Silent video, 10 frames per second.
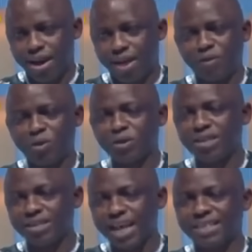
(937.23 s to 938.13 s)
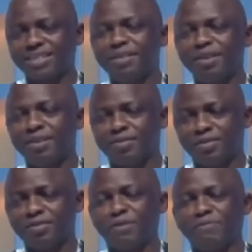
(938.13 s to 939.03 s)
If you notice, I still
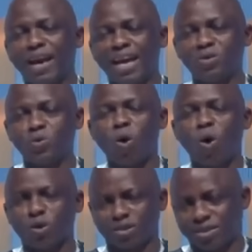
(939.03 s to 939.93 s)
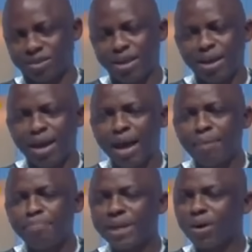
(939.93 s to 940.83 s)
refer to us,
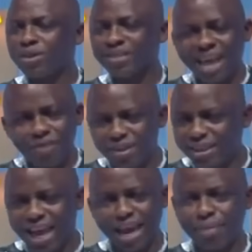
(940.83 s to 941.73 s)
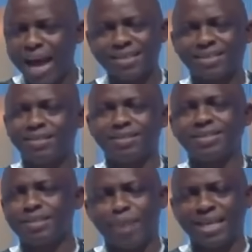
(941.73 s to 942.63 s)
because every time I still
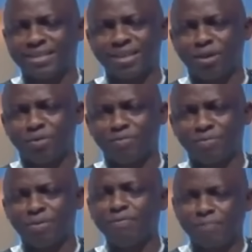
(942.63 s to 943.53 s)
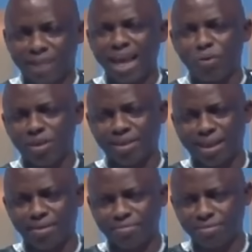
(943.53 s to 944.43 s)
see myself flying with
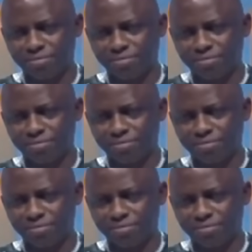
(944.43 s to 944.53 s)
them.